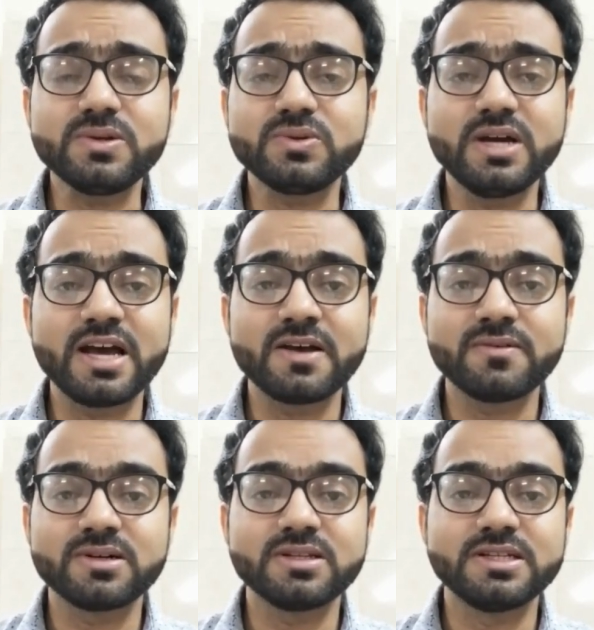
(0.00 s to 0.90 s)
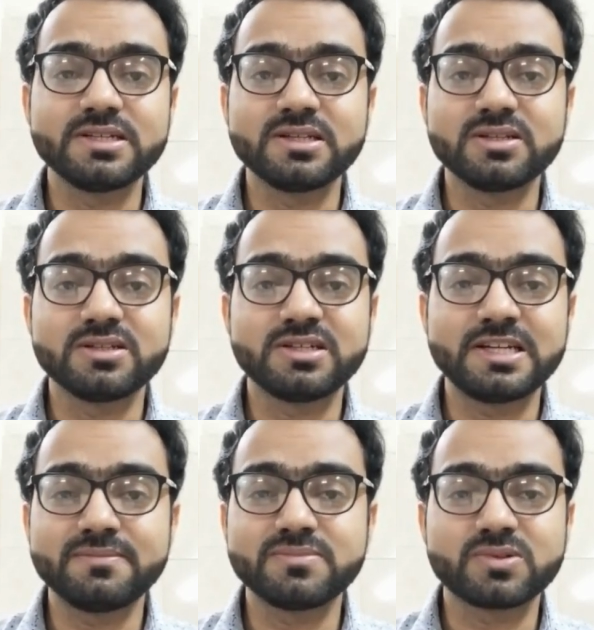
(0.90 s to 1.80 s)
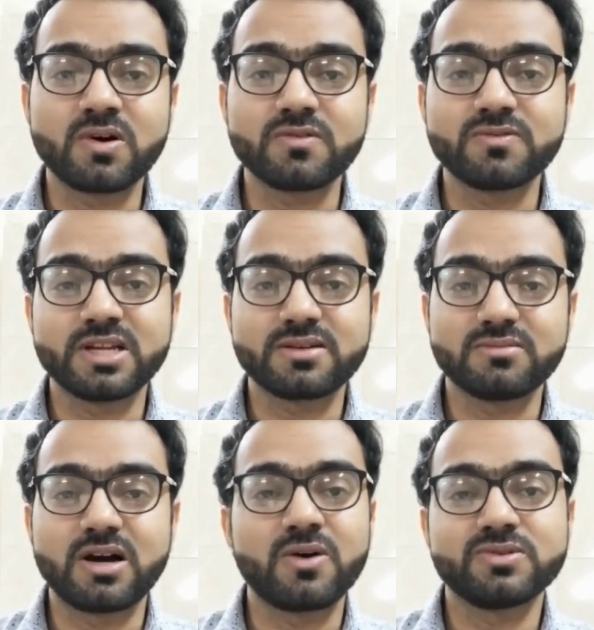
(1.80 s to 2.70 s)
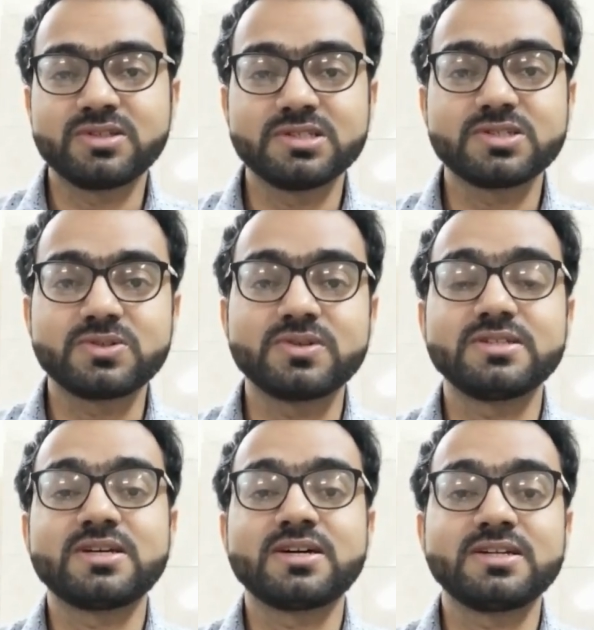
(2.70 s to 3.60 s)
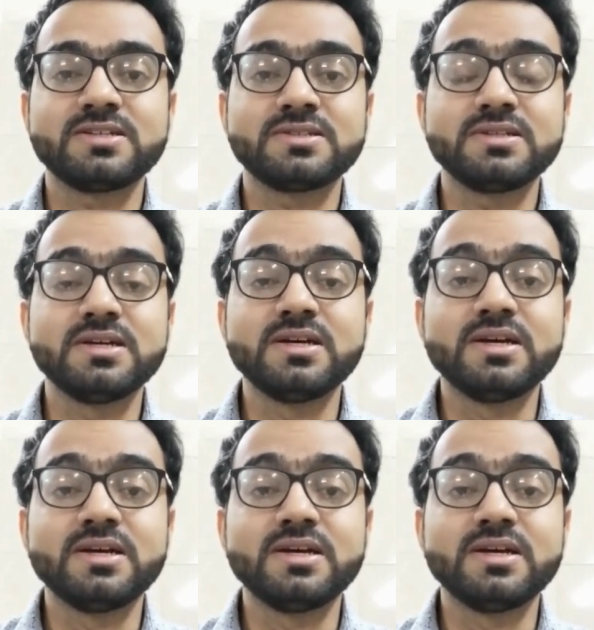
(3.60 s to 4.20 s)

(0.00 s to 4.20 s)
to have a little glimpse of like how these stories are written.